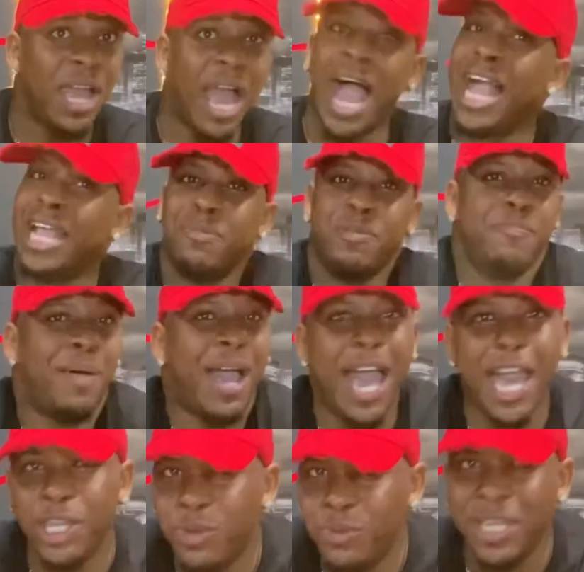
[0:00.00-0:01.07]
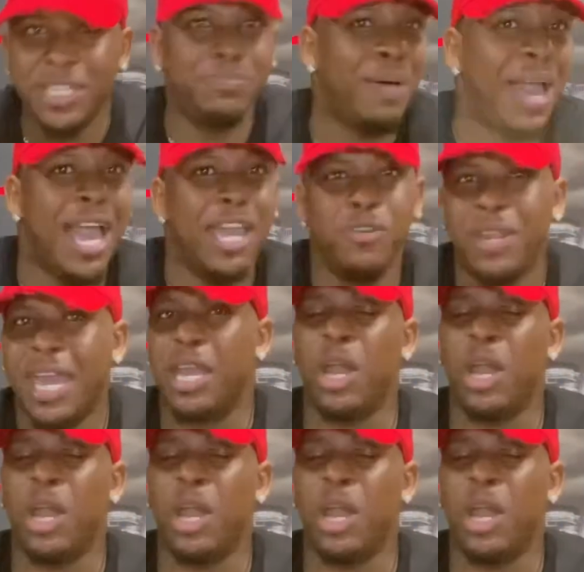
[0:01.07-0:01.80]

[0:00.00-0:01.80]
I can be buying you this, buying you that.